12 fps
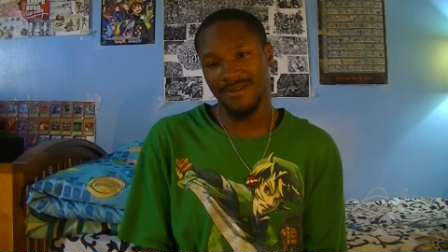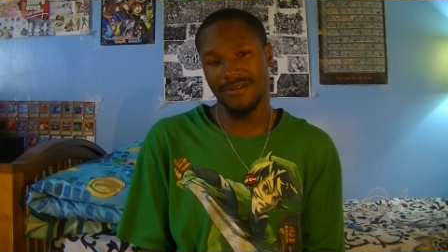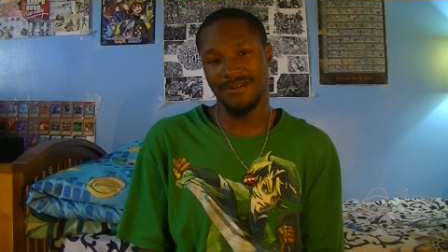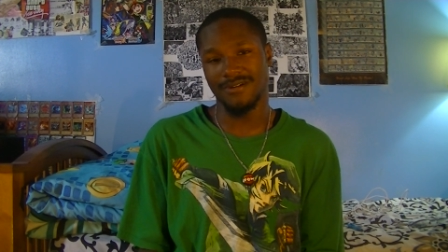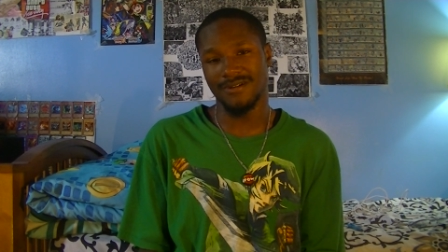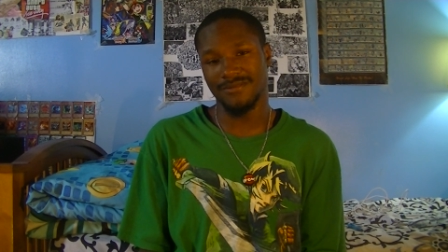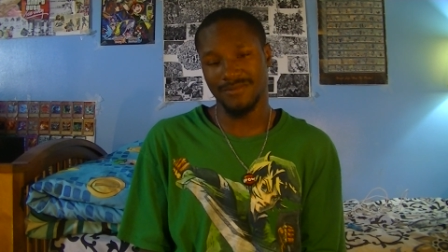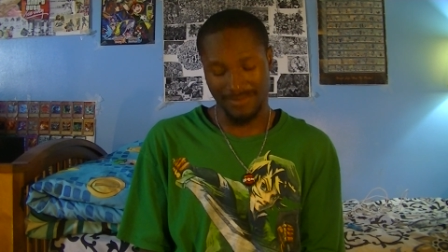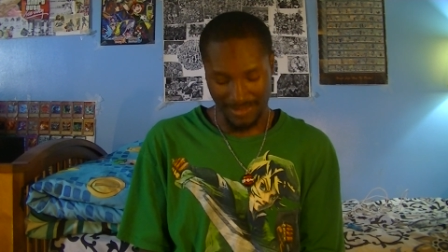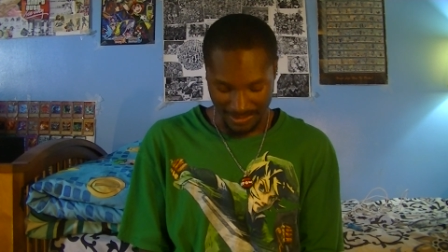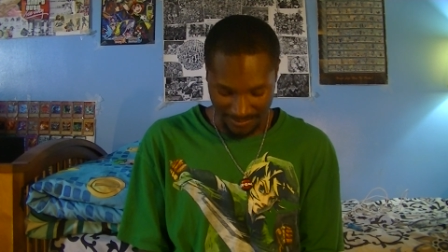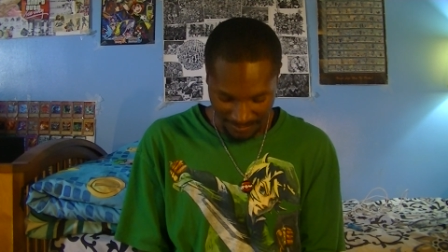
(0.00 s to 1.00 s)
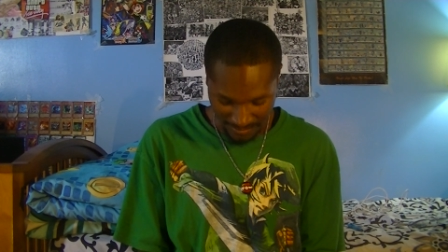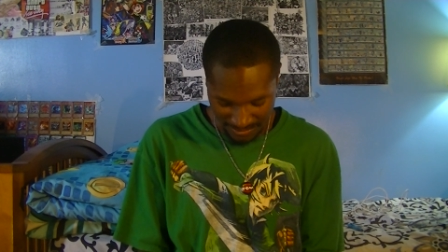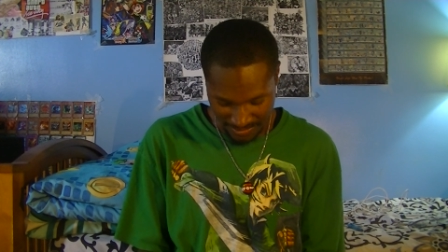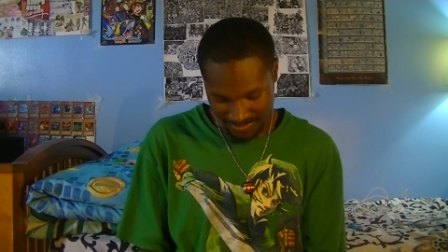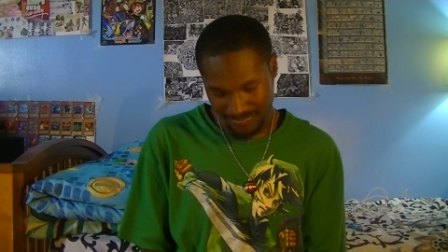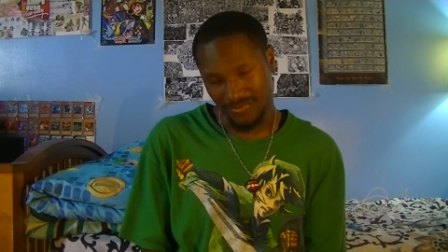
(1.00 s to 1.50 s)
um, in the
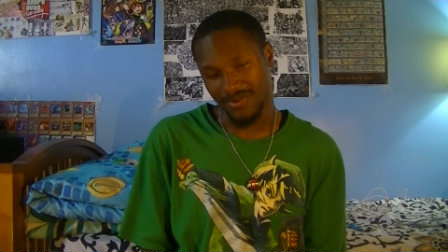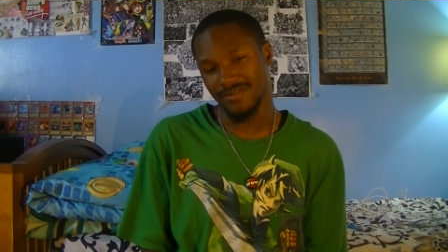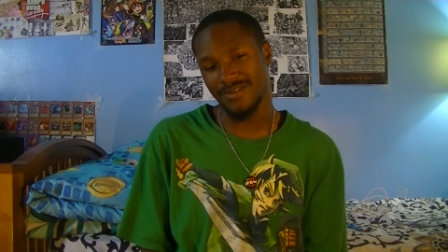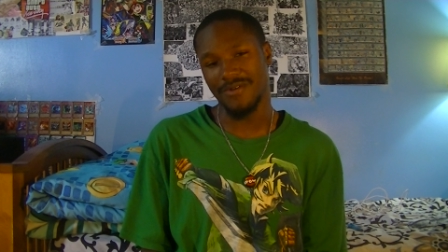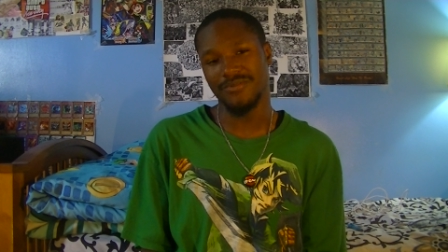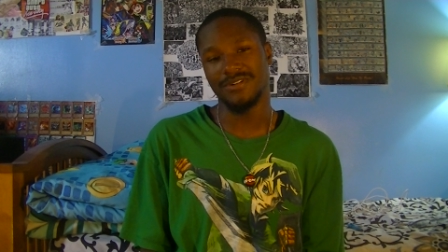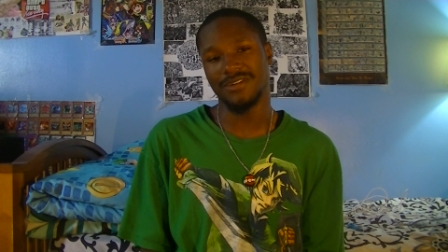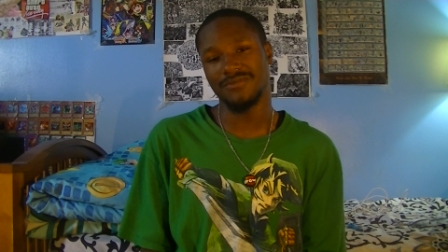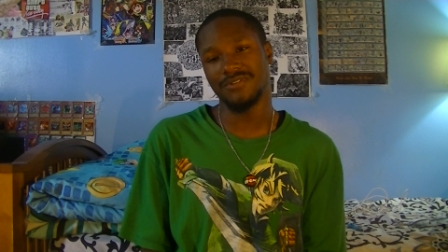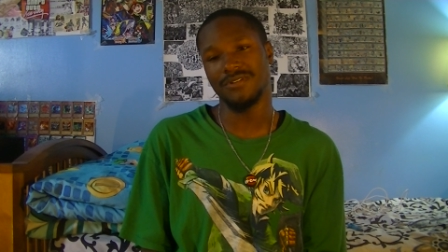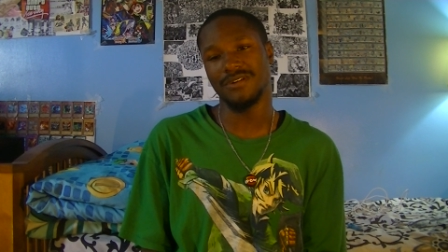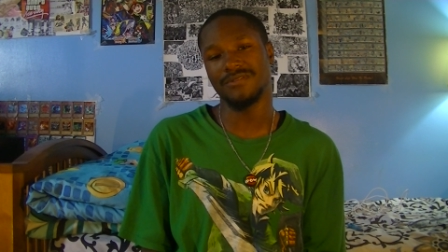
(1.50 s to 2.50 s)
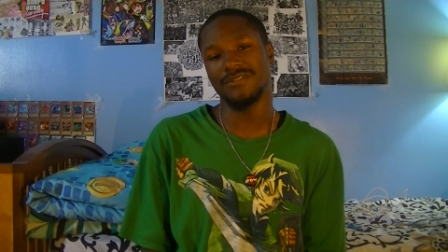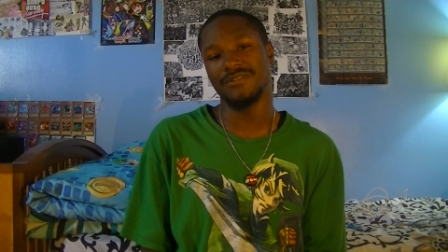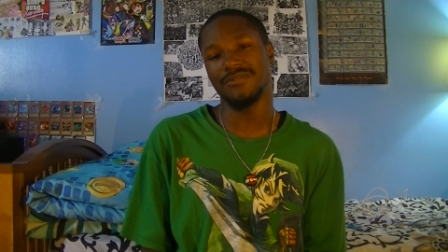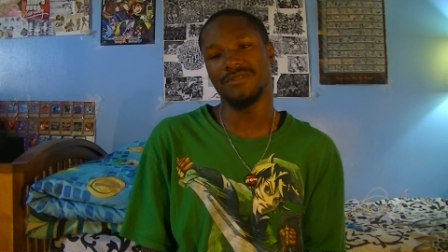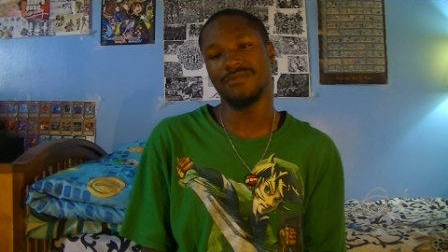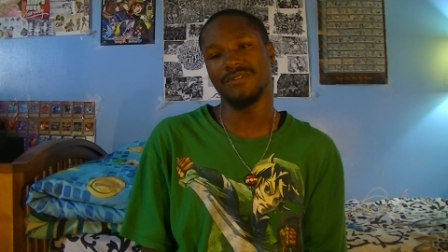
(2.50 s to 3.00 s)
future. But I would definitely love to
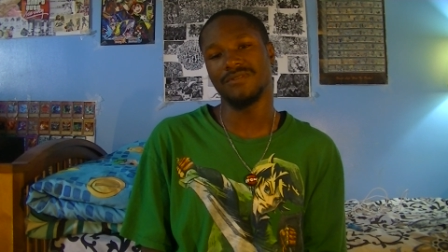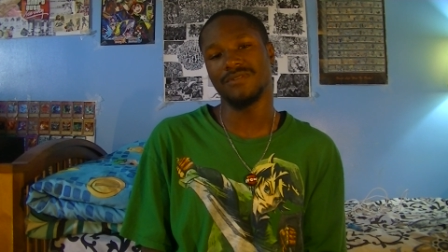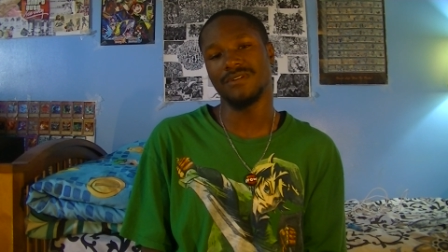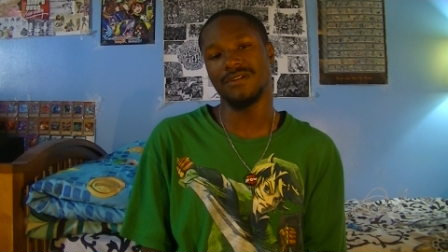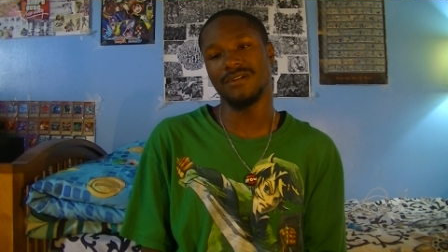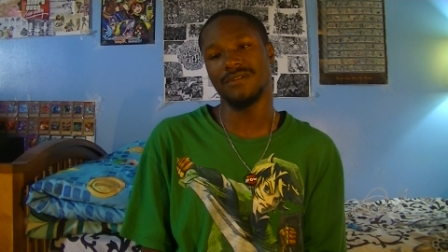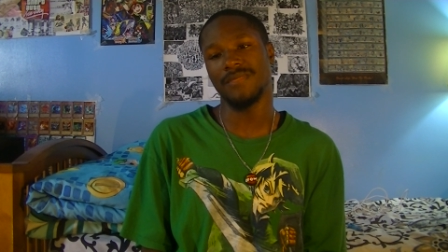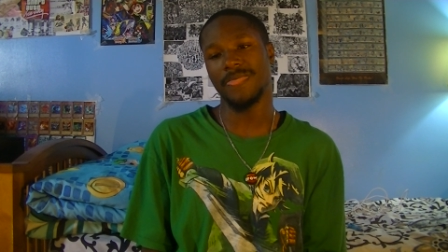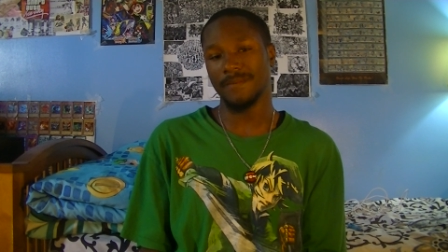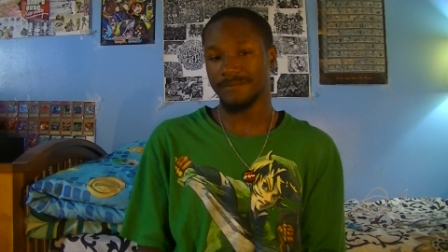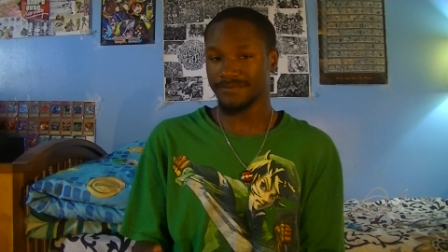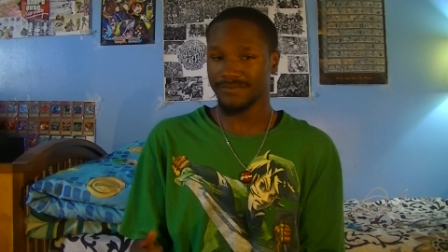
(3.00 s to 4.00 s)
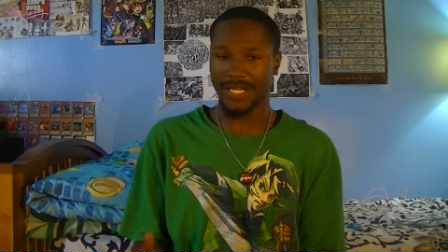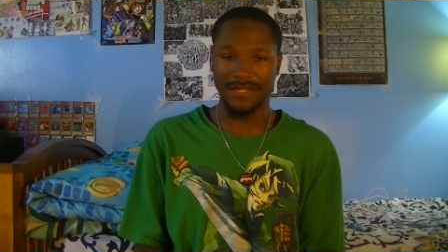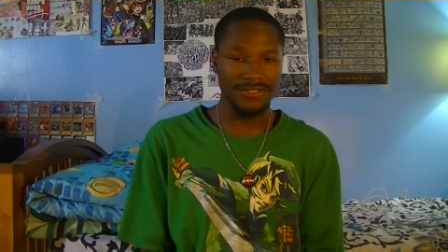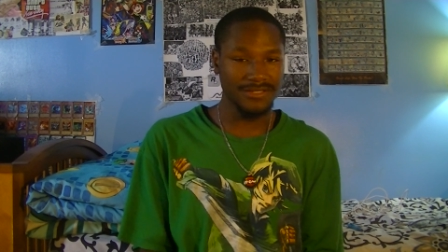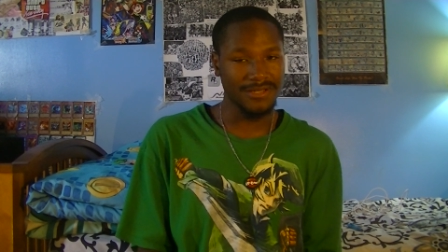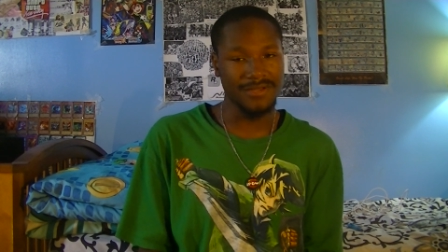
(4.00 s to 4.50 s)
do it with uh, not
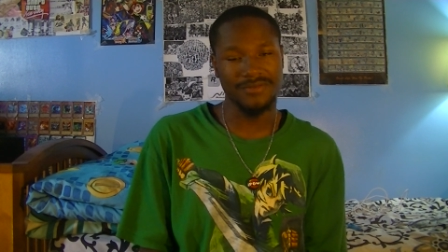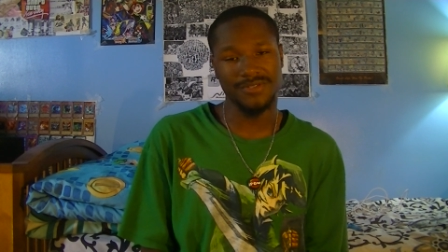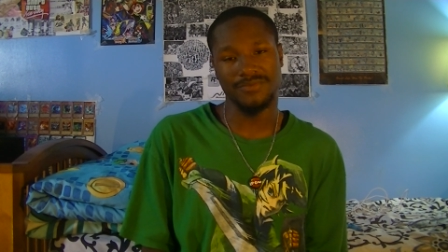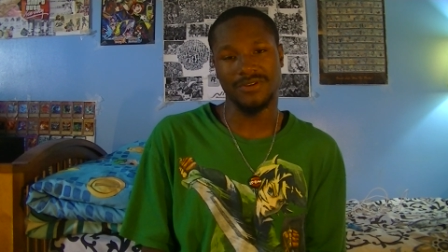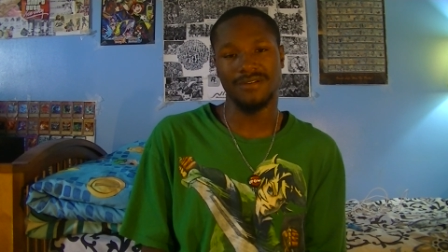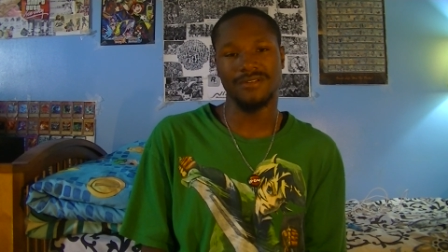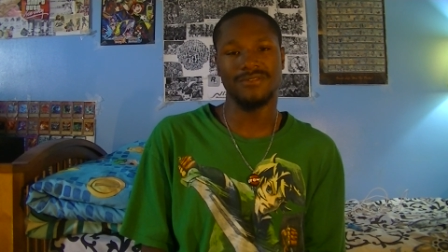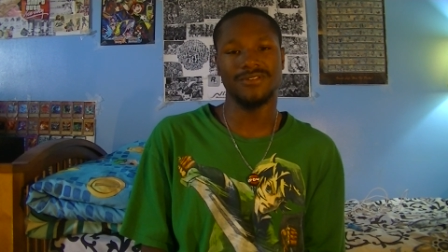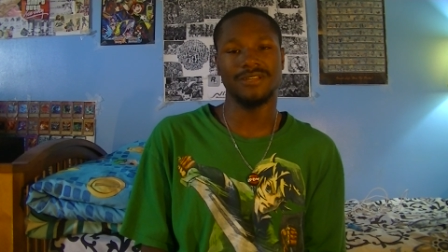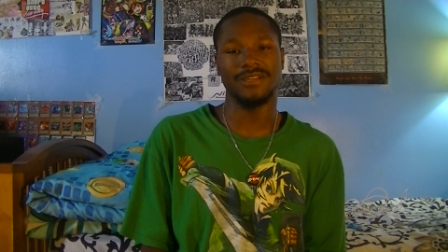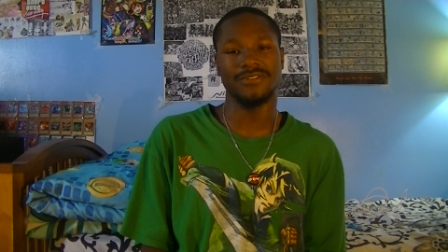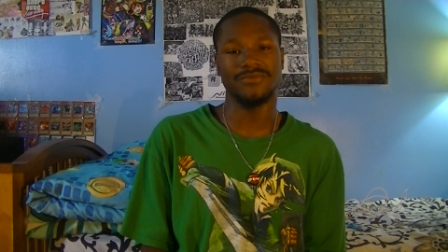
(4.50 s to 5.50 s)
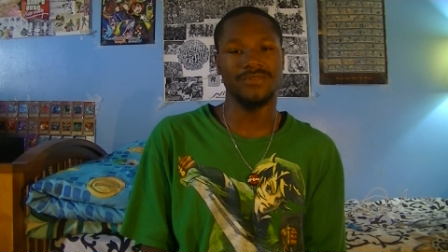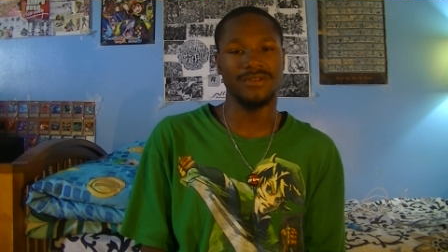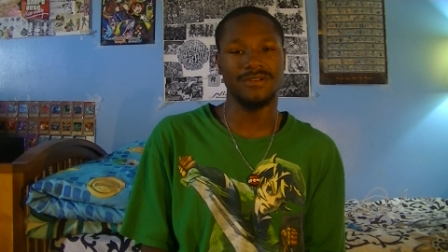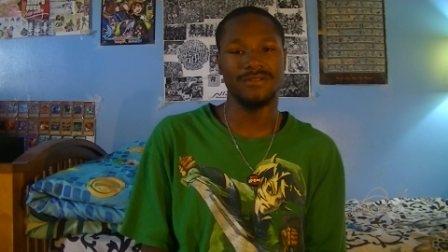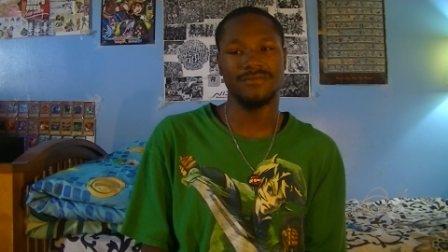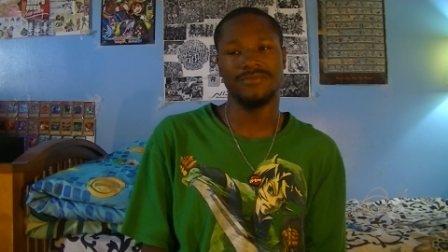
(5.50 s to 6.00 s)
just us, but others as
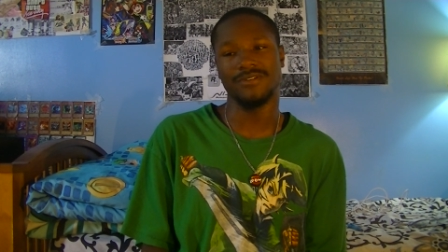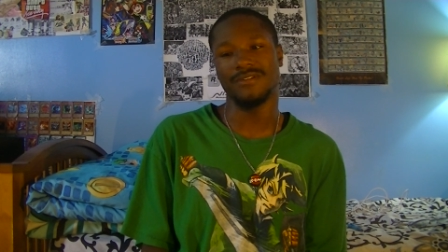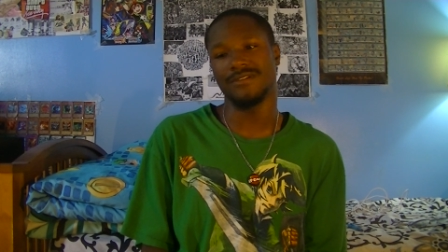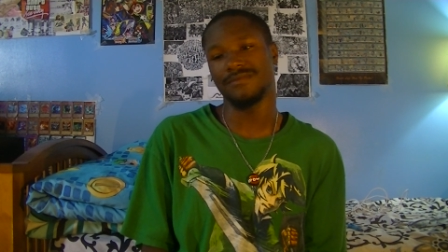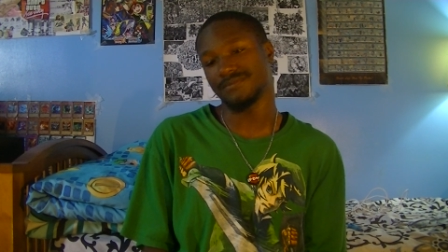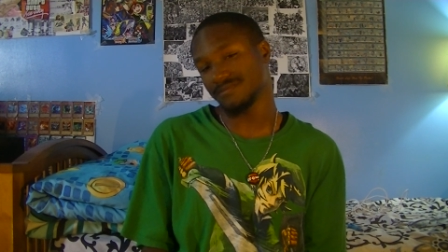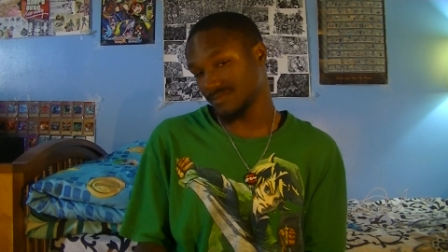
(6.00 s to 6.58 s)
well. But um,